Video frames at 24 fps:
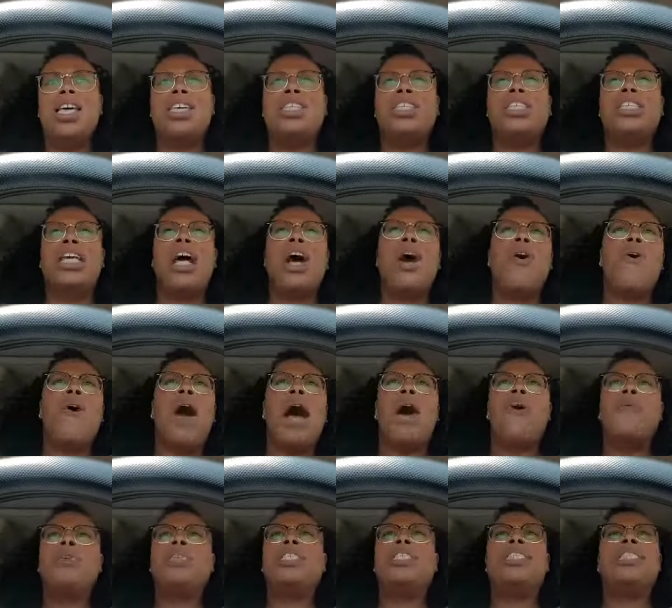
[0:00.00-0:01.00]
So
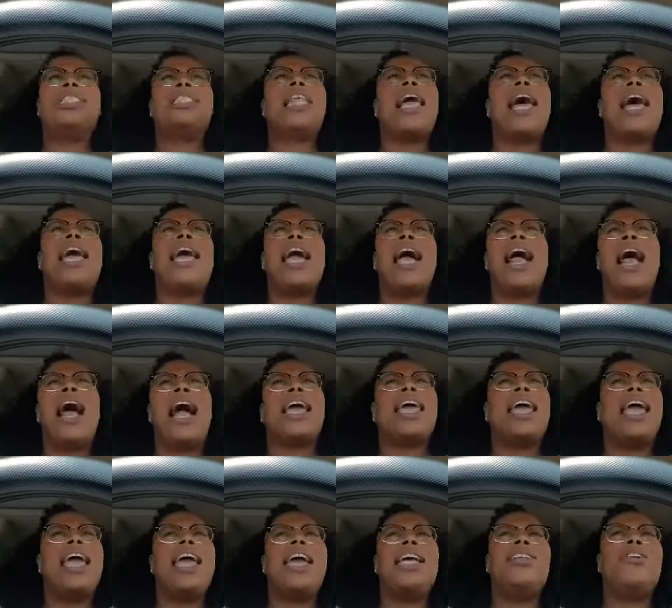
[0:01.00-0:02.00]
I was just like, I
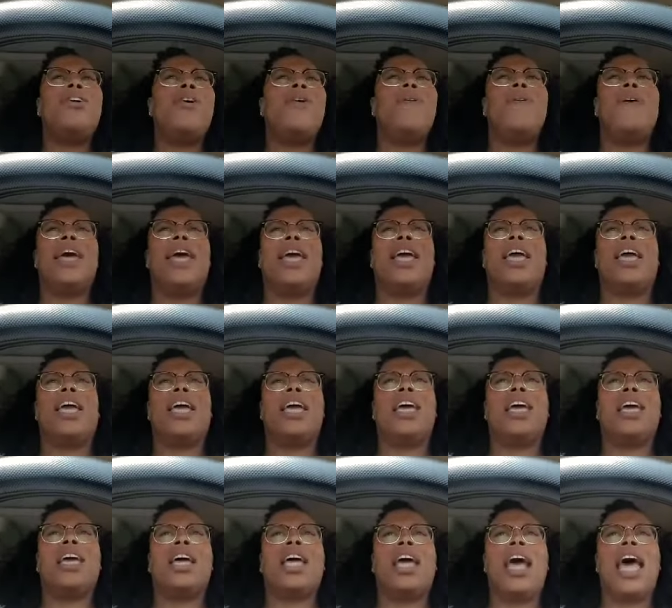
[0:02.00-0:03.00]
can't do it.
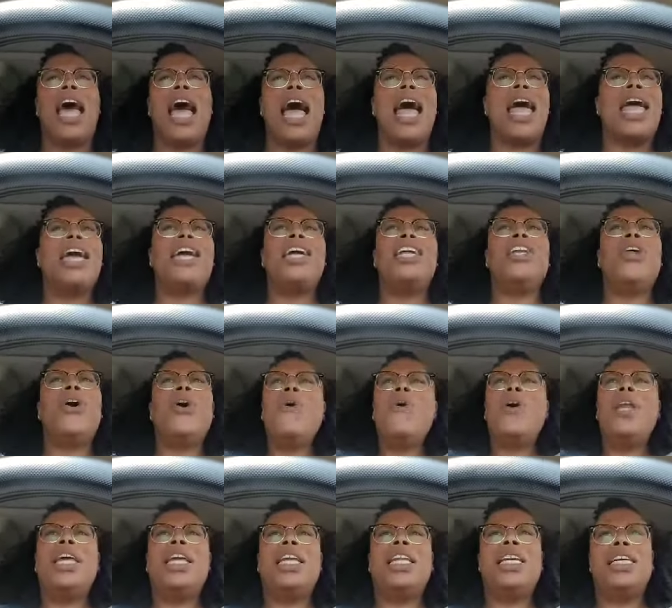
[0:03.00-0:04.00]
I ain't
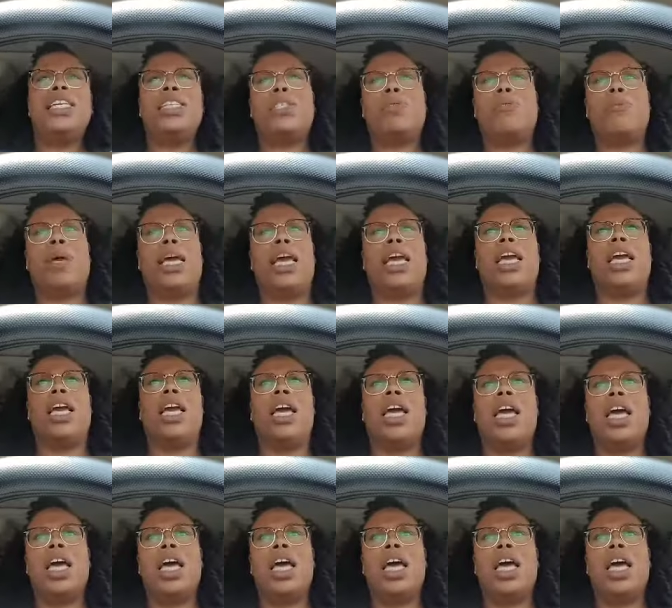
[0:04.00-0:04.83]
doing it this week.